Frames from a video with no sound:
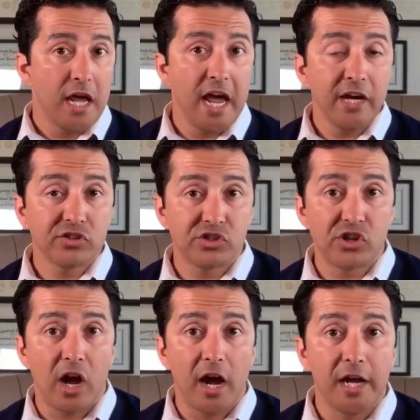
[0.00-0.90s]

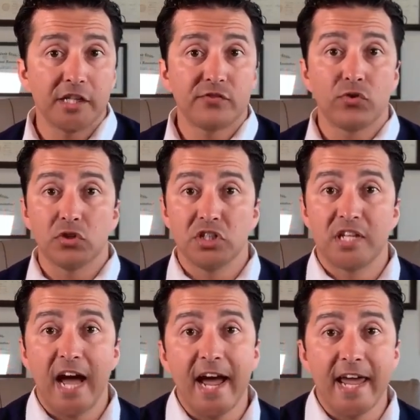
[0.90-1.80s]
exercise for the
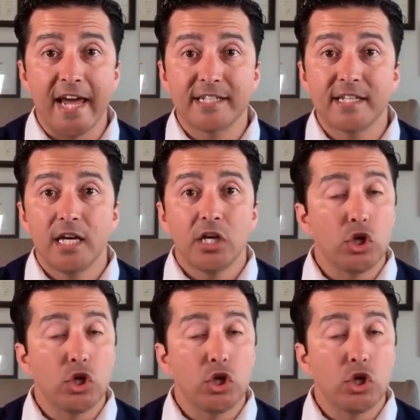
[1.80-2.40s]
diet,